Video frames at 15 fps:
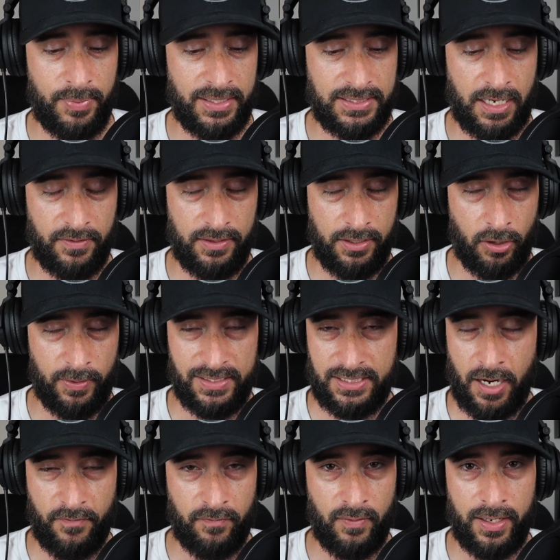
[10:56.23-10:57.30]
He's
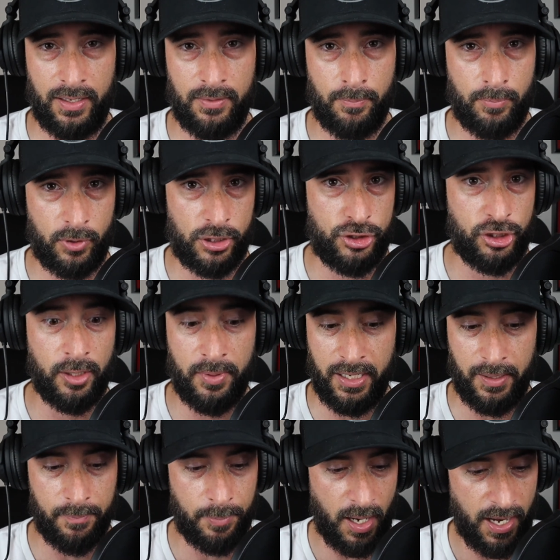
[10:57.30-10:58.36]
definitely
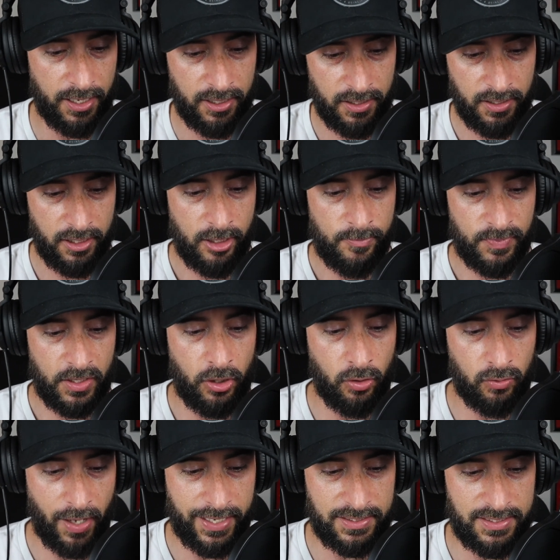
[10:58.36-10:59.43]
contributing, but you
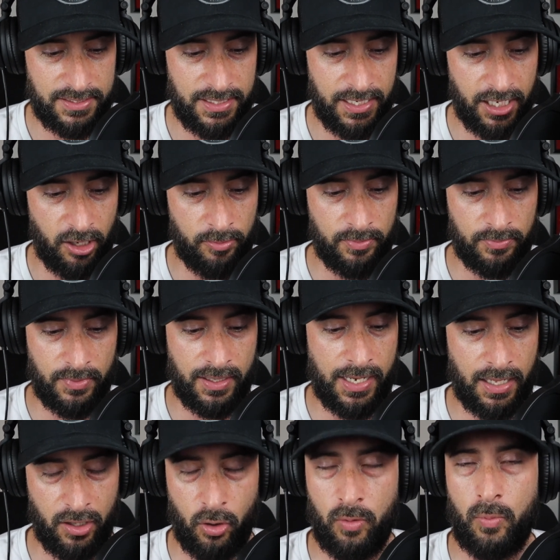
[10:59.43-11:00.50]
would like to see him
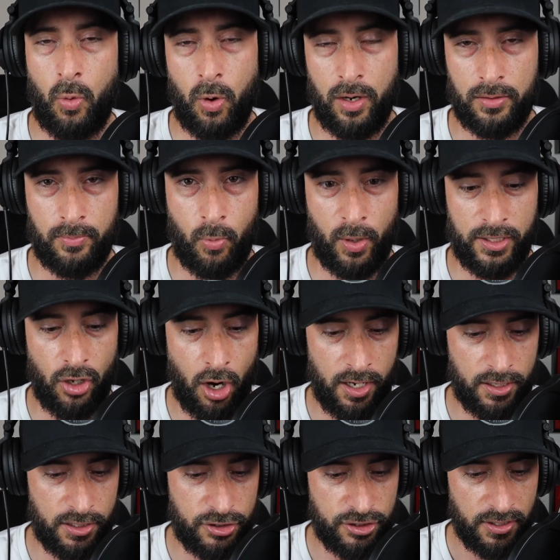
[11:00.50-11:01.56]
get a little more
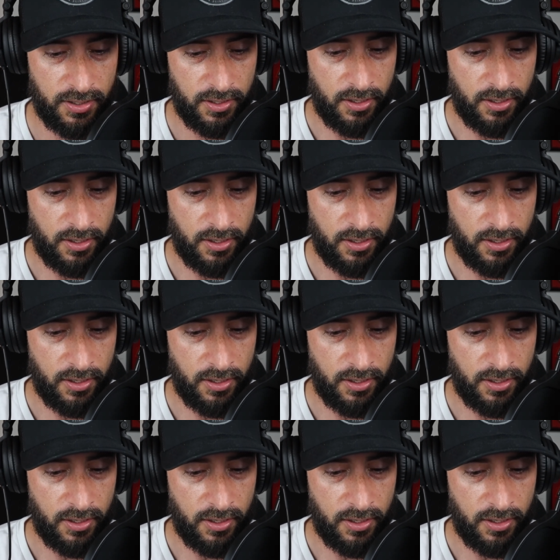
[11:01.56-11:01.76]
yardage.